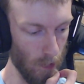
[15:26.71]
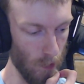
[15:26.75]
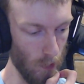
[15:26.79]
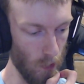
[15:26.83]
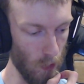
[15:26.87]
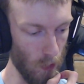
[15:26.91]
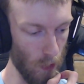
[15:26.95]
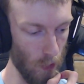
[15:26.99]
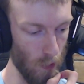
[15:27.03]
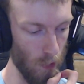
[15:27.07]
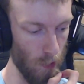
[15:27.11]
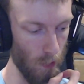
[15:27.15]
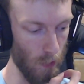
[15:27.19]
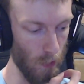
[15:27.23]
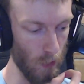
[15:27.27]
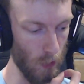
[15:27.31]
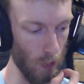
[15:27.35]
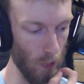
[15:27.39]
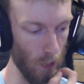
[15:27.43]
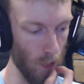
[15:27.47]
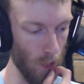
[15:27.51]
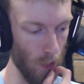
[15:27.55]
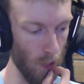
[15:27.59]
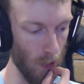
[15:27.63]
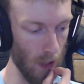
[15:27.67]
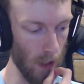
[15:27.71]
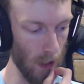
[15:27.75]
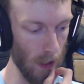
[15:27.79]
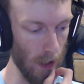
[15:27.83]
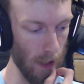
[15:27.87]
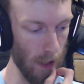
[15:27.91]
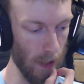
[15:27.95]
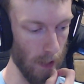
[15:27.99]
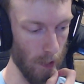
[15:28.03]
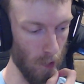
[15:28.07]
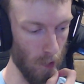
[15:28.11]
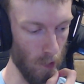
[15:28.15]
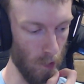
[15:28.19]
2-turn
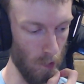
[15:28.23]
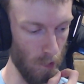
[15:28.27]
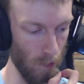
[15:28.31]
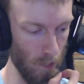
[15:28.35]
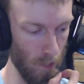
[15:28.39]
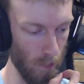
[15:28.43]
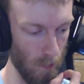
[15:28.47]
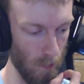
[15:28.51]
kill.